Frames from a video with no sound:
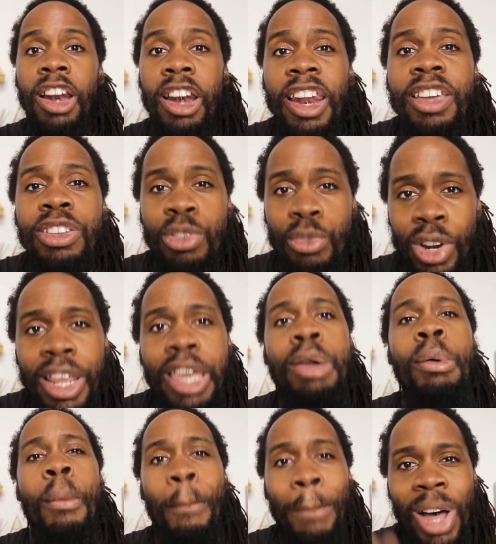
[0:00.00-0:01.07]

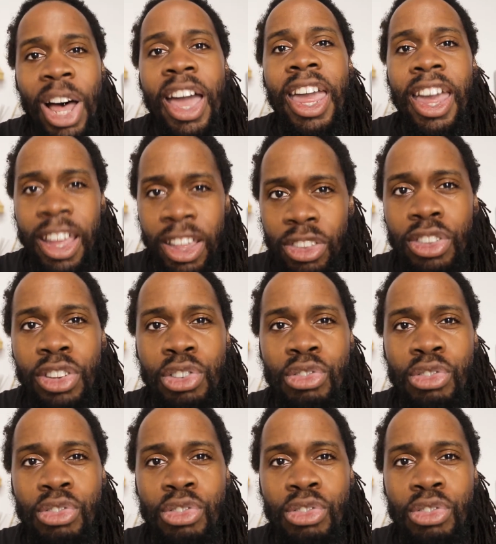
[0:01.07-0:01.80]
literally buying the